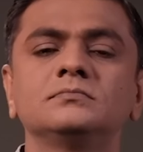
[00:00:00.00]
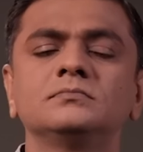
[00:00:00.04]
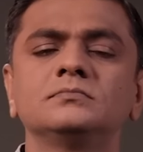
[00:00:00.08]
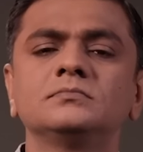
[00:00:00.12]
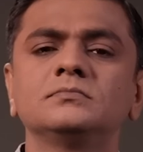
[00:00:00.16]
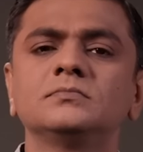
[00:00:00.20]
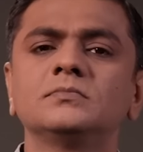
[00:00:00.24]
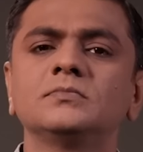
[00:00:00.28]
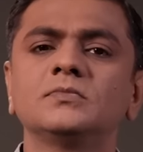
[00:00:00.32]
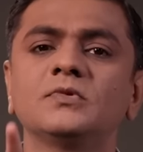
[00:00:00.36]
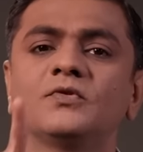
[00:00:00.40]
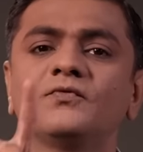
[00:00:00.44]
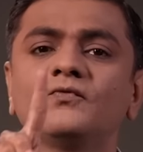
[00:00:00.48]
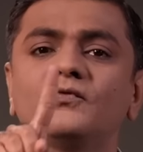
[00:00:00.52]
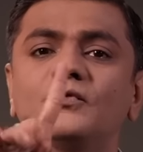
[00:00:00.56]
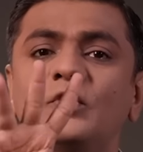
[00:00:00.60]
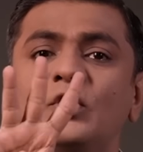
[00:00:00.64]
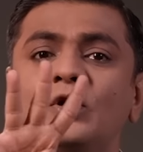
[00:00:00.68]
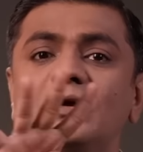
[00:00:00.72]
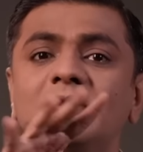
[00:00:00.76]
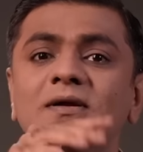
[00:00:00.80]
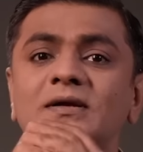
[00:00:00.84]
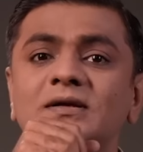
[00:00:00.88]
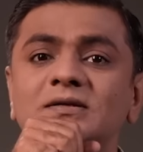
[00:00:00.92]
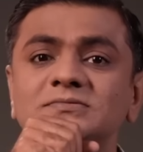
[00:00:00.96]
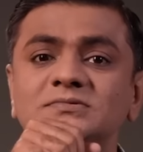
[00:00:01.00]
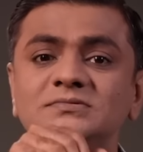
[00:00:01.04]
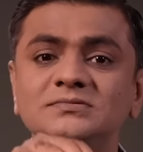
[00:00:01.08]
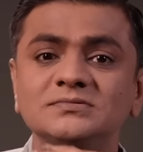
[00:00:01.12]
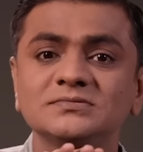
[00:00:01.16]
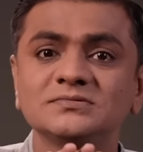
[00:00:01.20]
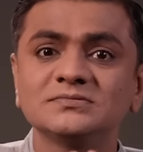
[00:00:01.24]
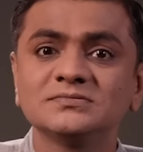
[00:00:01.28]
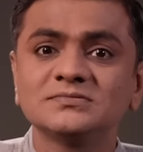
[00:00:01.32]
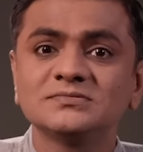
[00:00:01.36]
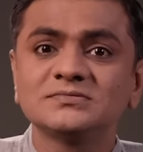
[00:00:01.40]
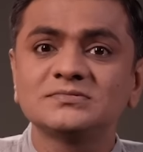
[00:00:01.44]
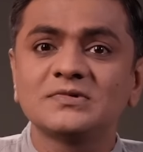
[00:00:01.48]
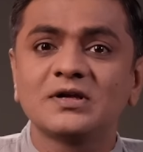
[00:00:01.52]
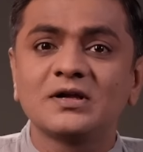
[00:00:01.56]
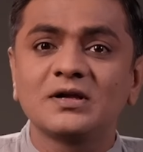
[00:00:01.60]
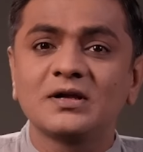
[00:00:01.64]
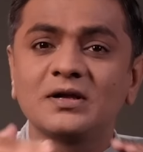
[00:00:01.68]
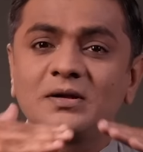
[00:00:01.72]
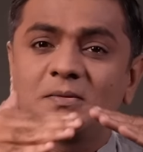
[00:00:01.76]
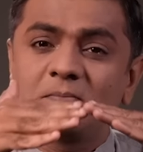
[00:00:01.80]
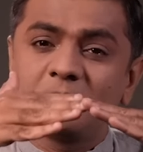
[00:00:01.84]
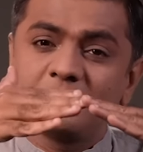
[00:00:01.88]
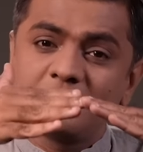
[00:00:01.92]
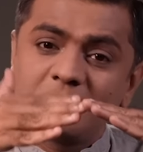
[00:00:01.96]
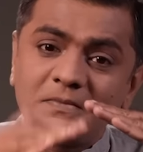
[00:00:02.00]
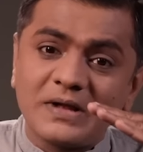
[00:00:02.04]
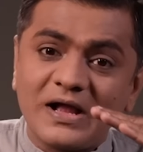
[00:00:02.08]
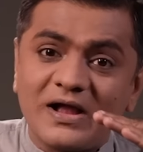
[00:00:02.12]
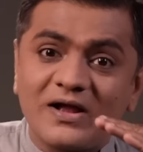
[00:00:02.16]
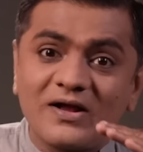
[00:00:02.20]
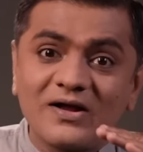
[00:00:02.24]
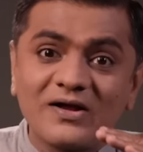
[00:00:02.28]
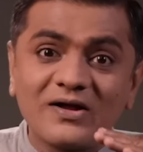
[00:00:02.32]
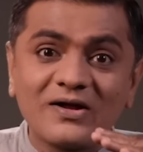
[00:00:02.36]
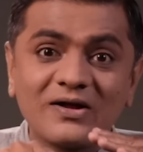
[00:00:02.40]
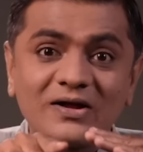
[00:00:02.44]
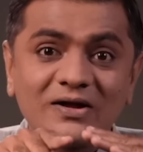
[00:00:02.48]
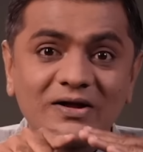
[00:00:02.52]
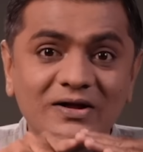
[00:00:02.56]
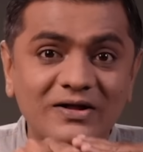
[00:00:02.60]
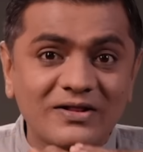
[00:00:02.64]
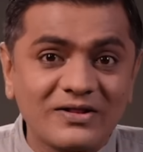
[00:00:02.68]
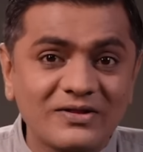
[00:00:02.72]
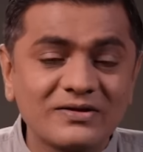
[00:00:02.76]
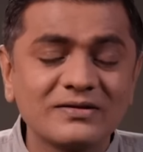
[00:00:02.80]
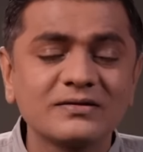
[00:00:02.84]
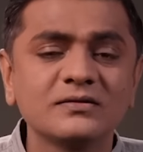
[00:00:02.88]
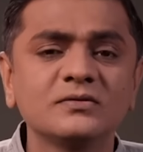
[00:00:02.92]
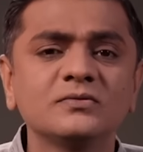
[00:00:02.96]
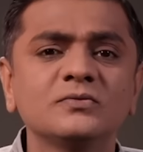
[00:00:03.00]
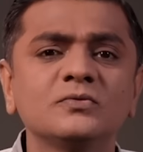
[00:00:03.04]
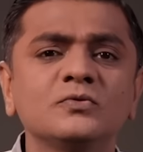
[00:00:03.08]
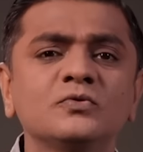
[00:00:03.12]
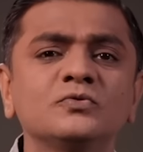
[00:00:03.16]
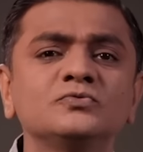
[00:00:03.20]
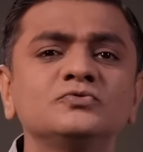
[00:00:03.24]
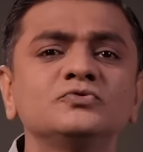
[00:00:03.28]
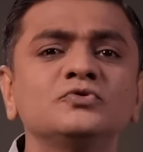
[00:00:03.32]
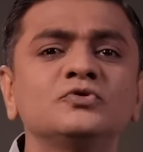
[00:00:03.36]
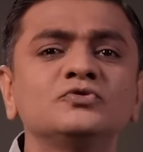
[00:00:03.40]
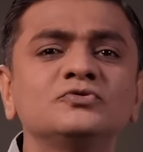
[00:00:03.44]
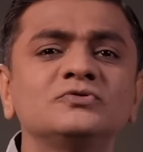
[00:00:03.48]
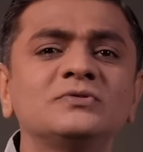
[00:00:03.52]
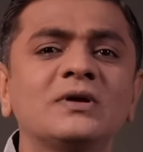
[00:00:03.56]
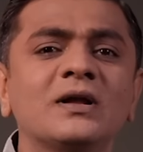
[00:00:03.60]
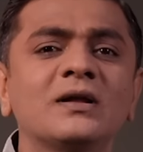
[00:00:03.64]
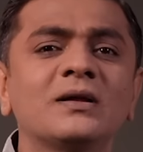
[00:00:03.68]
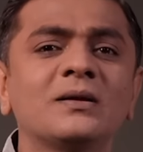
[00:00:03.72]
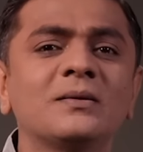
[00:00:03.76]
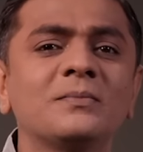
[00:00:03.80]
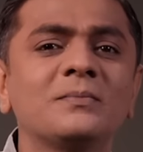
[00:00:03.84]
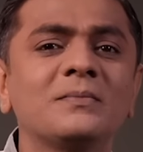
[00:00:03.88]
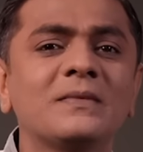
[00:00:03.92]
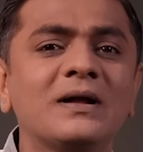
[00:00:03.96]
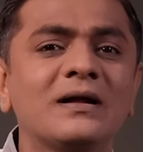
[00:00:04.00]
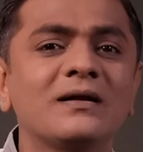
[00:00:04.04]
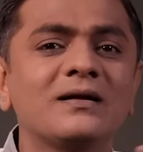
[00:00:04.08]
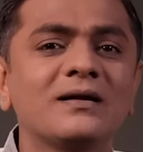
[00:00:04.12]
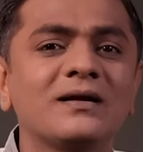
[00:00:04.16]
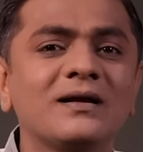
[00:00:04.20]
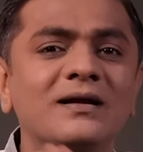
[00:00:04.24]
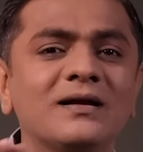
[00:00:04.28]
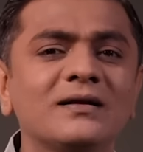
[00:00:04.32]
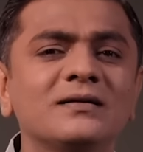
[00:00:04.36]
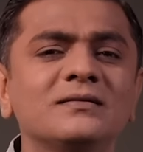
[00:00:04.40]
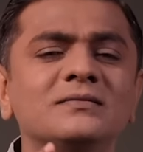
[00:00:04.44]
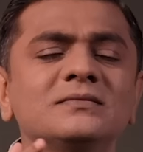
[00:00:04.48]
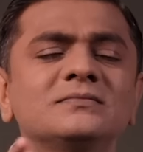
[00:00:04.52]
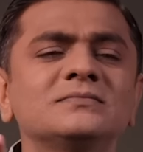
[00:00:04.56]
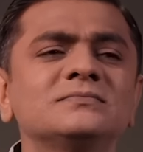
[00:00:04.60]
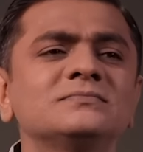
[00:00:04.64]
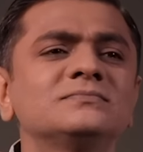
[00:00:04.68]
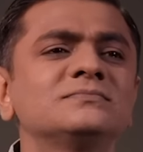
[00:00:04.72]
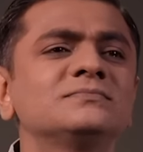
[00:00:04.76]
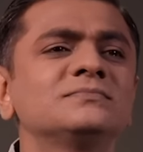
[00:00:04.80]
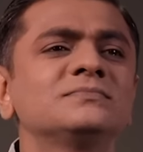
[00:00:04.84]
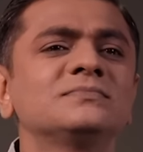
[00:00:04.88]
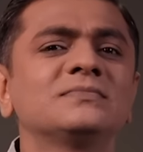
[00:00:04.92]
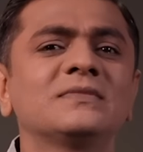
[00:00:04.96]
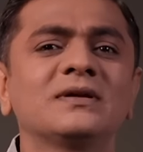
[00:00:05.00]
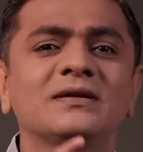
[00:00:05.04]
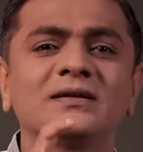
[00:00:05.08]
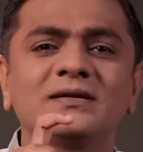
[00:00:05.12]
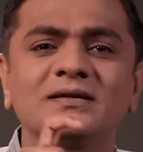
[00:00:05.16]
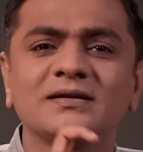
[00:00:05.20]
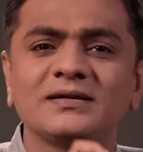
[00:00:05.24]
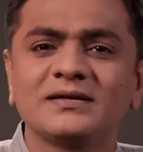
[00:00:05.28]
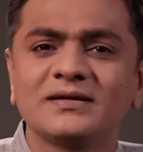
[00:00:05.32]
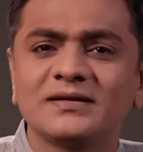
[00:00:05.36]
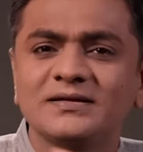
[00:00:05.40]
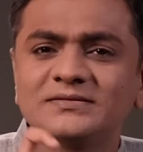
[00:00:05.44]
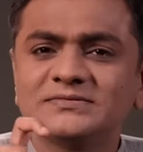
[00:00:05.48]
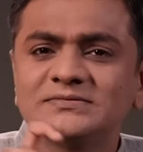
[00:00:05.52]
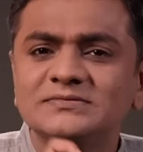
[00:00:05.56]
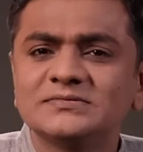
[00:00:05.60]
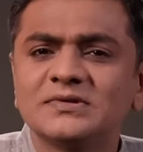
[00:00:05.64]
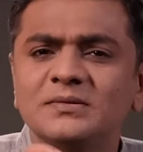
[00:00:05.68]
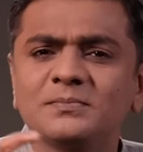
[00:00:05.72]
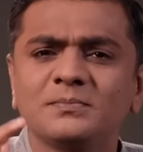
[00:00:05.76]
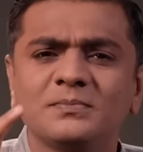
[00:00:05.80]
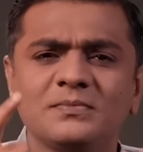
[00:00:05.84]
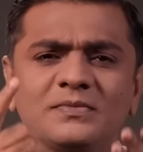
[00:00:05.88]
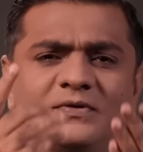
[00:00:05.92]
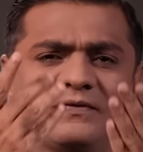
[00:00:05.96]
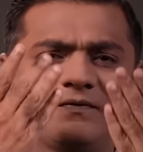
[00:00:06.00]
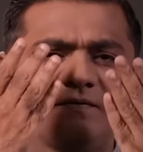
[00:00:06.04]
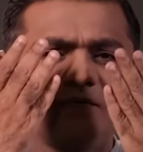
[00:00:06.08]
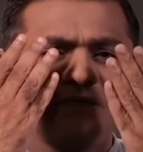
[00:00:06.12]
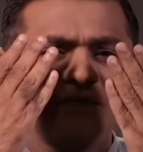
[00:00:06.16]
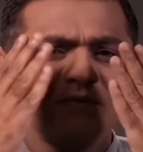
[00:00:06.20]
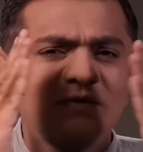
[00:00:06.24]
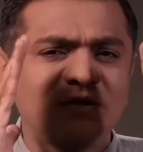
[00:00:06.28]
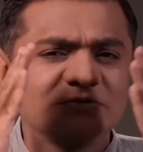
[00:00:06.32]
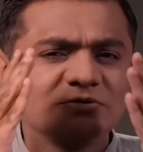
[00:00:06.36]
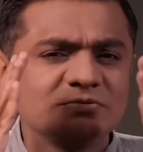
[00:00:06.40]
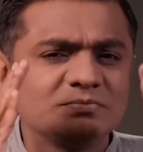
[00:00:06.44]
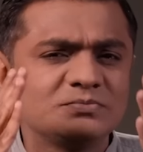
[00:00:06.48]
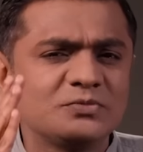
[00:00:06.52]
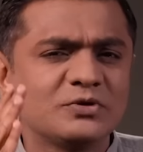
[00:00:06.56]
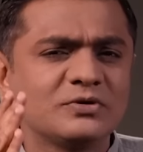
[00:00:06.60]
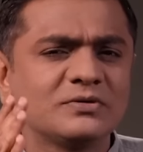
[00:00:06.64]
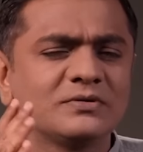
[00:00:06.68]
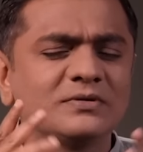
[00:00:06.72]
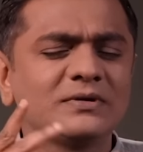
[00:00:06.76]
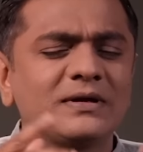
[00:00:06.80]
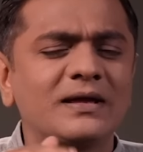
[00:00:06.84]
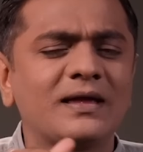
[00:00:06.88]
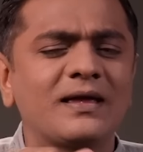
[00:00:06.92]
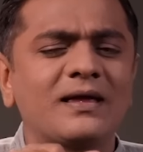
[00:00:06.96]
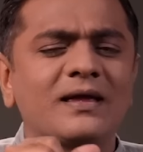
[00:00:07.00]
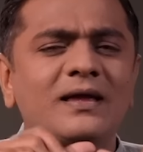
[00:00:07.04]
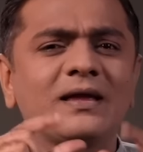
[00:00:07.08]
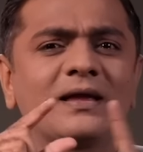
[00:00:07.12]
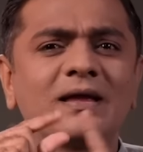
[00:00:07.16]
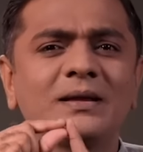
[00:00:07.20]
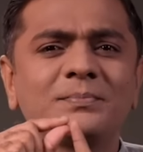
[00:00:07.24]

like Instagram, Facebook, etc. for children below 14 years of age.